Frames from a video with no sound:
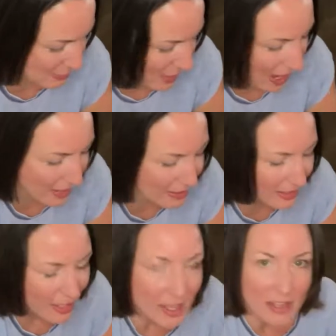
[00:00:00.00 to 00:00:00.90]
spot,
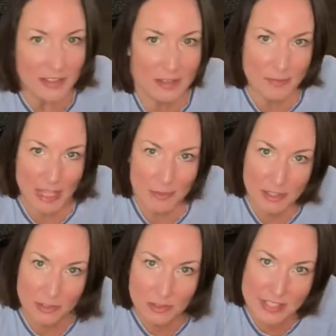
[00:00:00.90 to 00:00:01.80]
then maybe
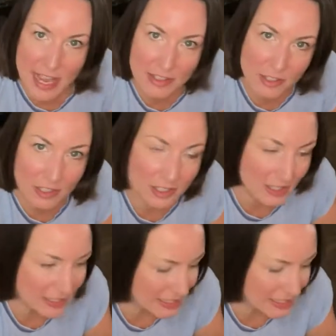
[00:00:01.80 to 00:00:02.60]
a little tender.